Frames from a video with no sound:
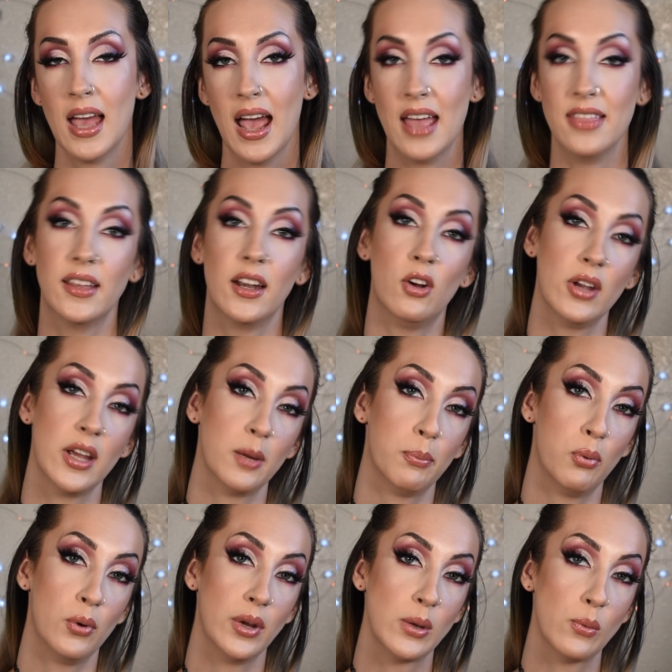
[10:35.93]
And then I'll hit a
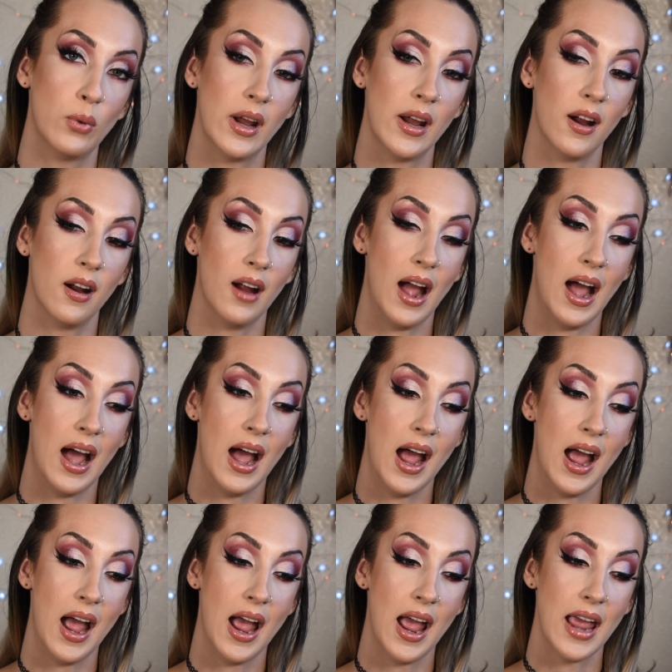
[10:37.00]
point where
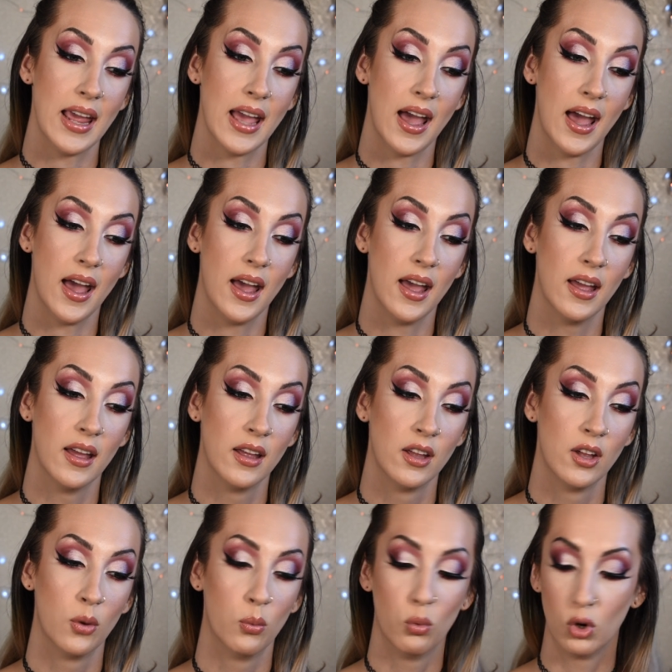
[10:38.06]
I uh,
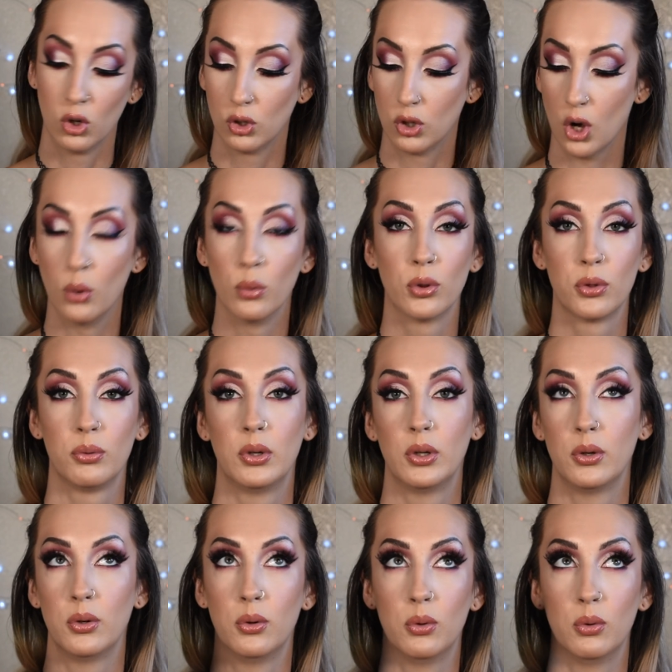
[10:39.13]
will go
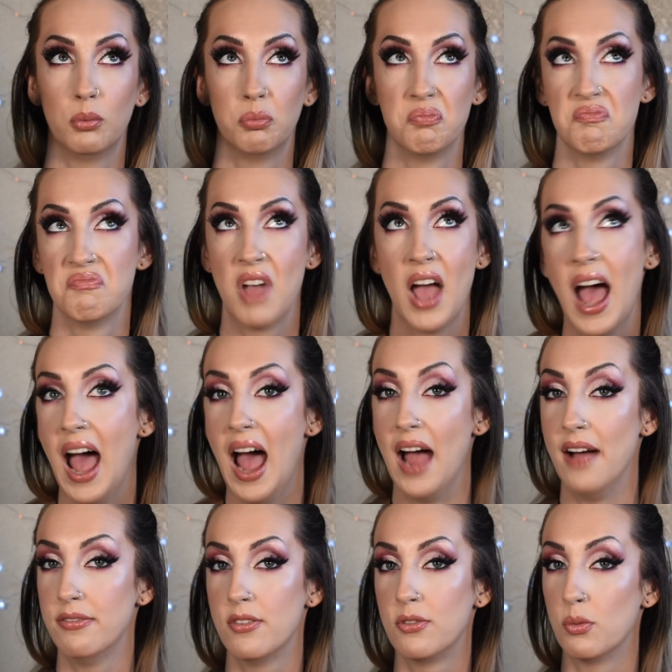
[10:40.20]
through
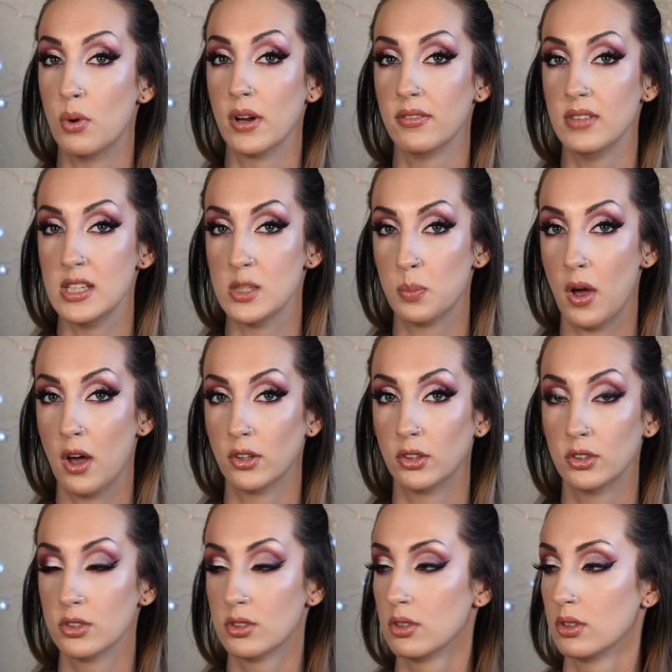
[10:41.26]
half of one of these
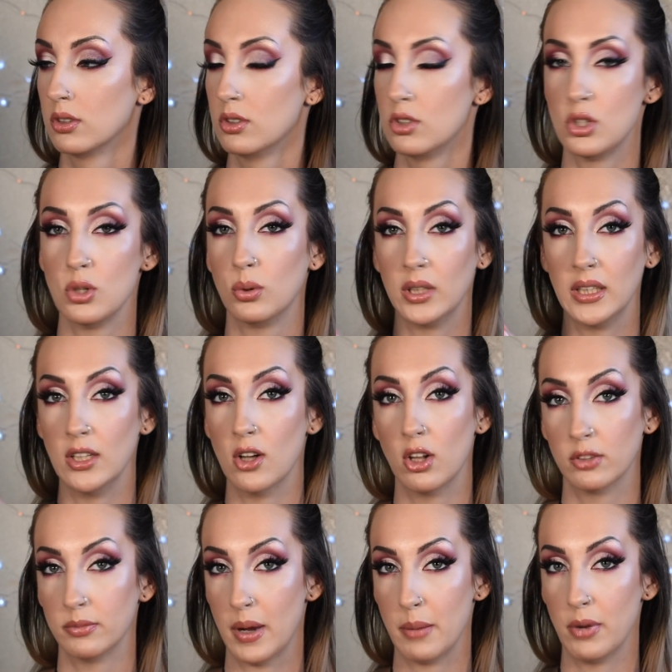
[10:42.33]
bottles to clean
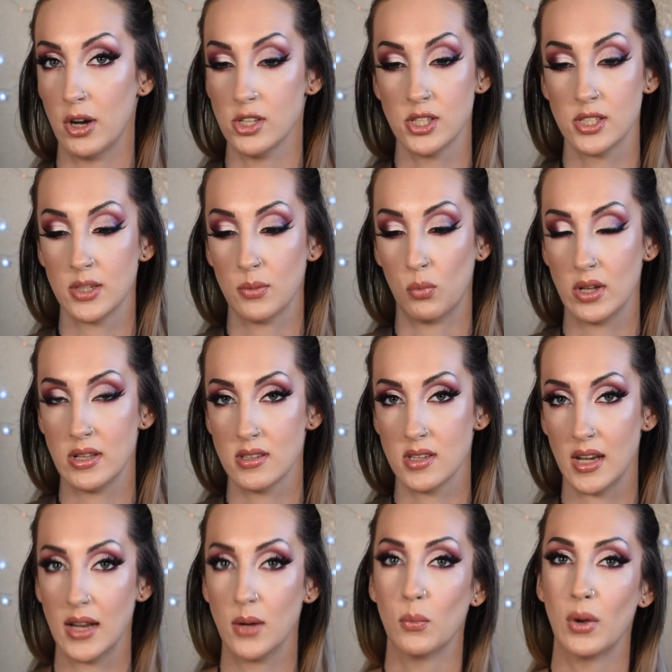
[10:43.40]
all of my brushes in one
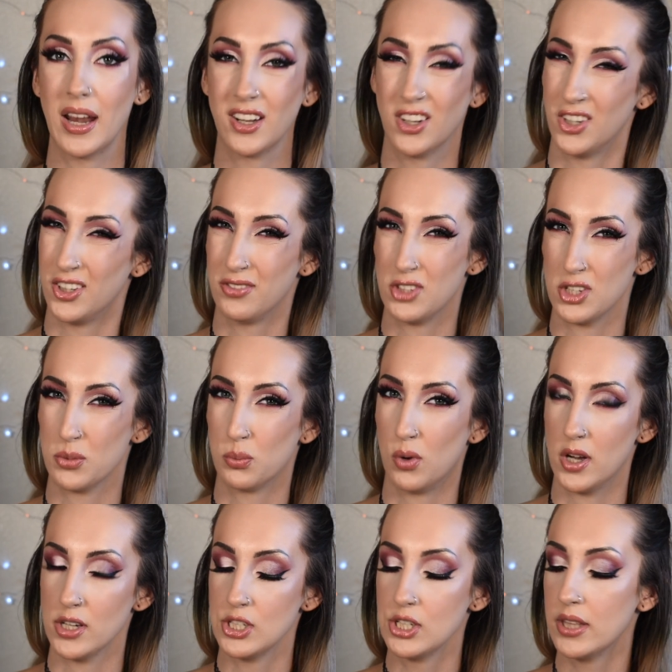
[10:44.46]
sitting when I could have just
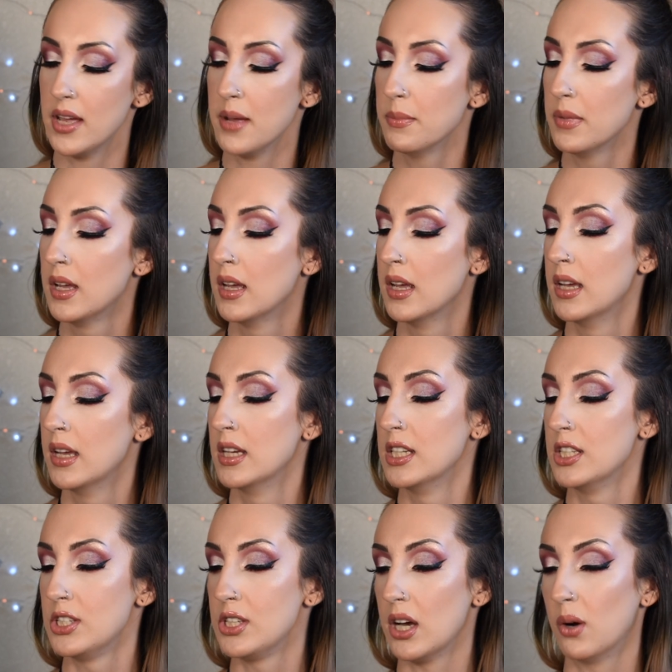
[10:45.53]
washed them.
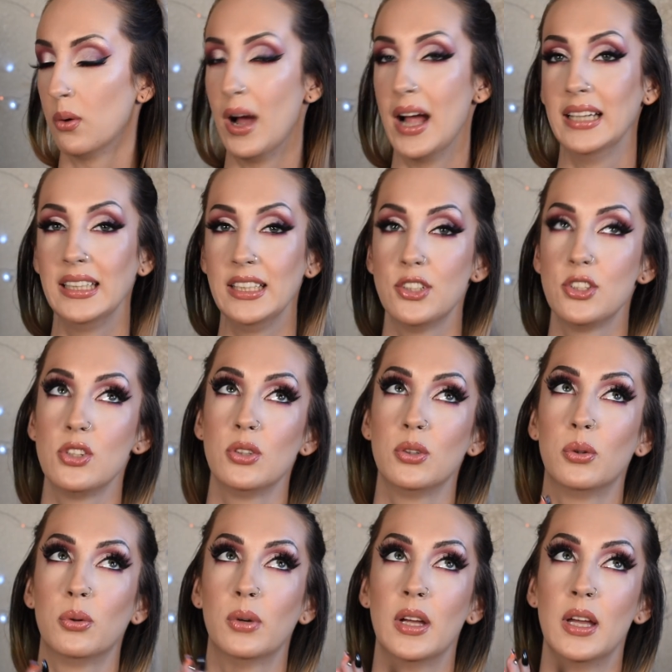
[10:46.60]
So I need
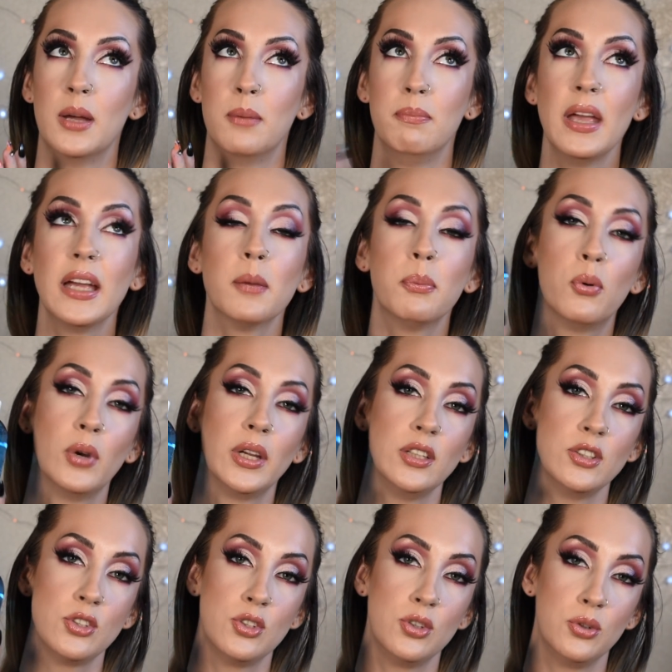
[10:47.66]
to make a
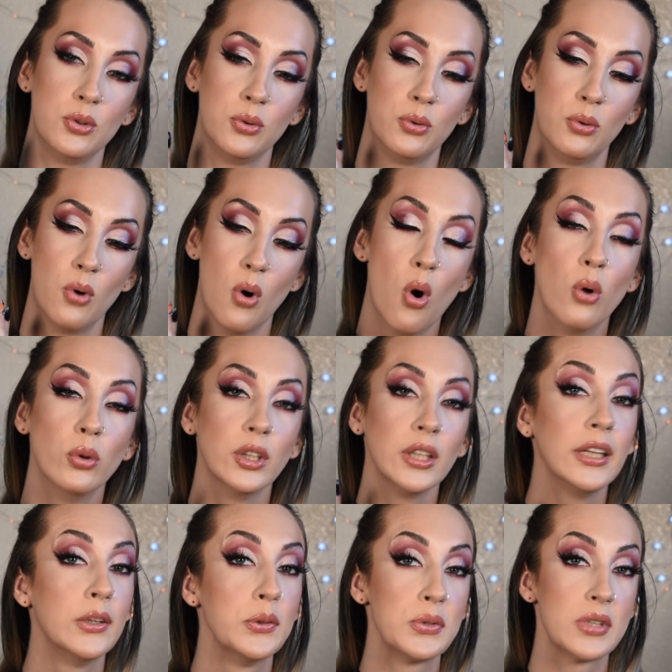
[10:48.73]
point to only
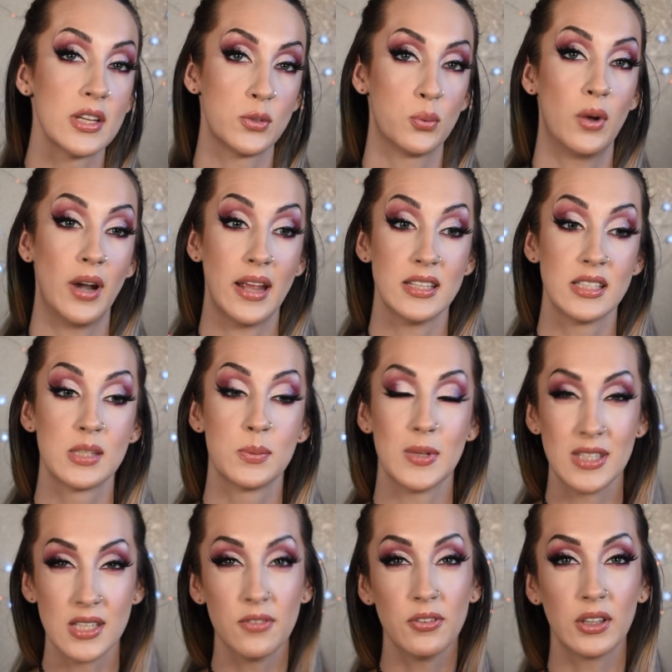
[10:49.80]
use this when I
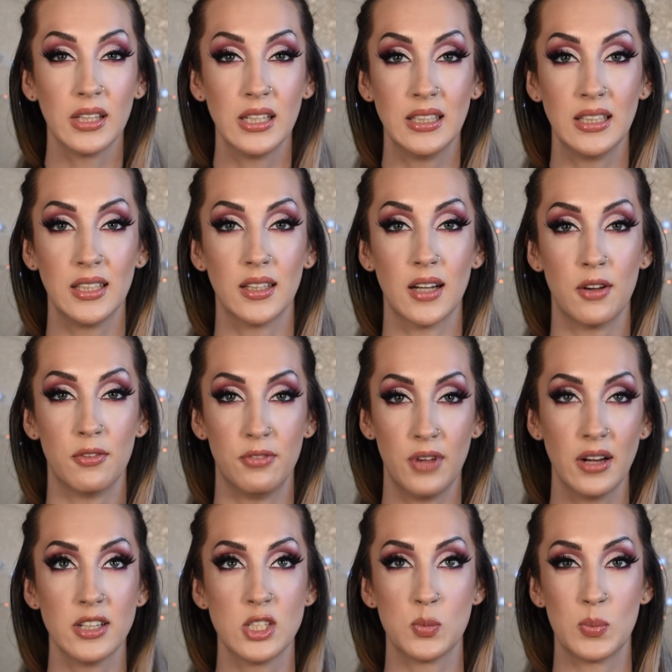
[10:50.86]
specifically need a
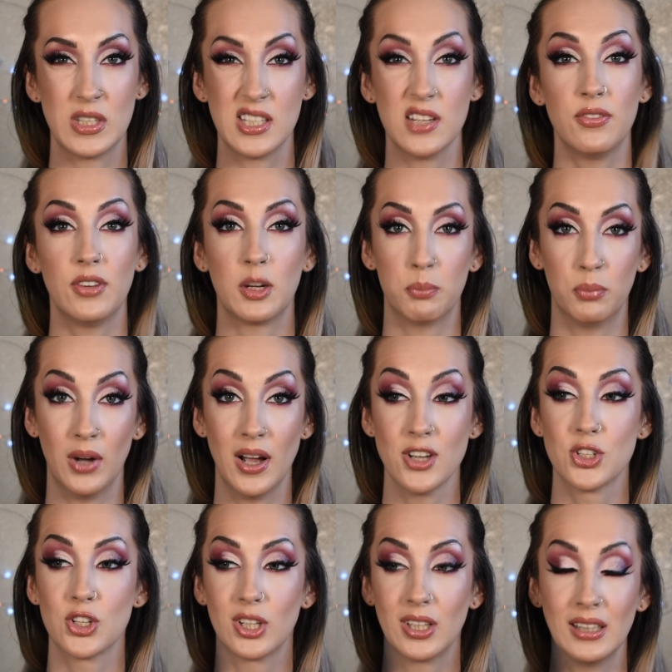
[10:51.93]
very specific
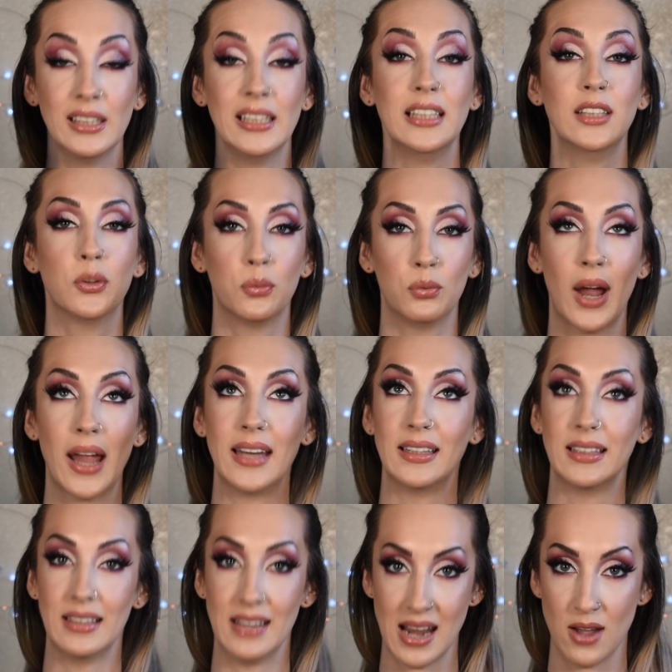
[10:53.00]
brush clean right
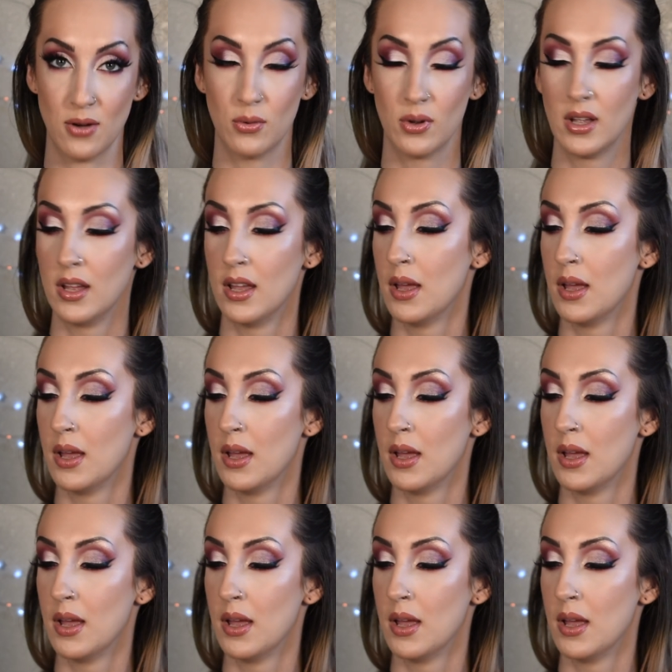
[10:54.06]
now.